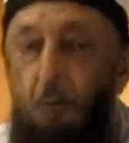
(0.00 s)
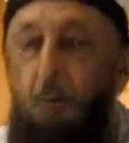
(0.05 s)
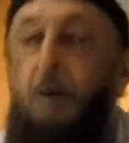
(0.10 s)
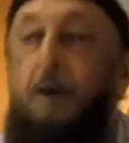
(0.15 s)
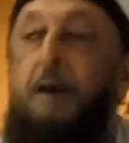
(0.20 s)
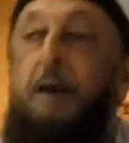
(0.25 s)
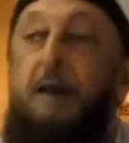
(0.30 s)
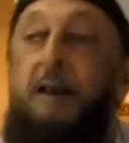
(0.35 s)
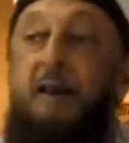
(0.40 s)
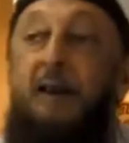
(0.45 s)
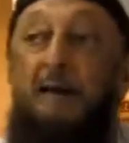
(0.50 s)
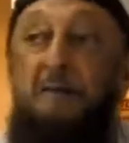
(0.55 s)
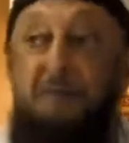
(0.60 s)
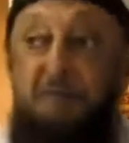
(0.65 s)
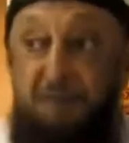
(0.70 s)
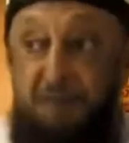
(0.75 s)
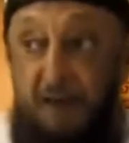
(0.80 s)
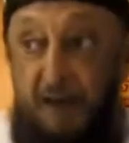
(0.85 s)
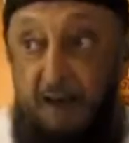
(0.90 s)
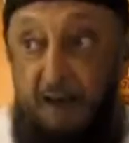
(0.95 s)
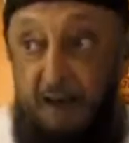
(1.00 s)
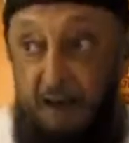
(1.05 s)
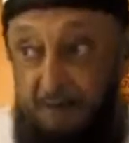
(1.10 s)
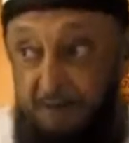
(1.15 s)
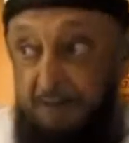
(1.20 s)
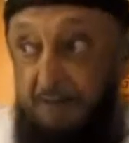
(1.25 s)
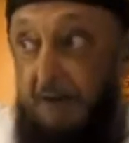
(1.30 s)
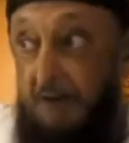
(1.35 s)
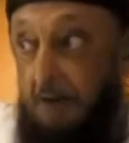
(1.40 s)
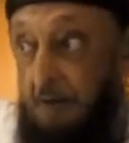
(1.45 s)
when I left Al
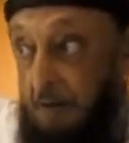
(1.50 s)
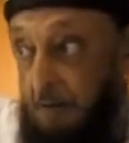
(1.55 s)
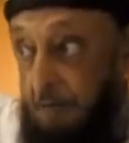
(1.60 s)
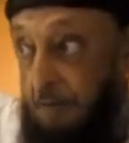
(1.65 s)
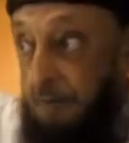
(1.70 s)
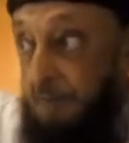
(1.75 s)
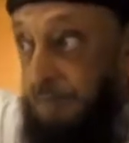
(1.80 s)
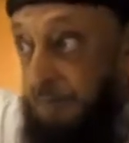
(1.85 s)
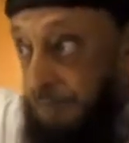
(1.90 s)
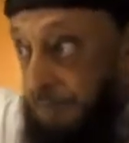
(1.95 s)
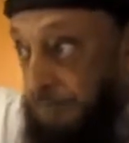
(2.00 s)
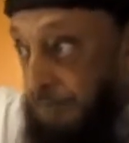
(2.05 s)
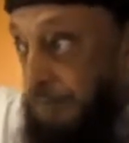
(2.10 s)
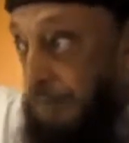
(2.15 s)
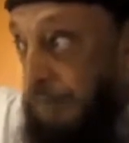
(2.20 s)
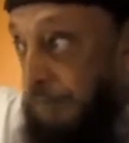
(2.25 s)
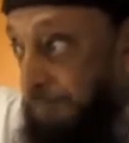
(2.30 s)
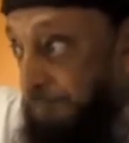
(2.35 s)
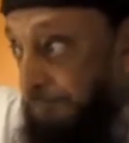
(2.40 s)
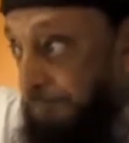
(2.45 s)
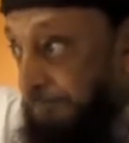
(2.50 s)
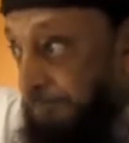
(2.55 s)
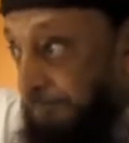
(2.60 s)
Azhar University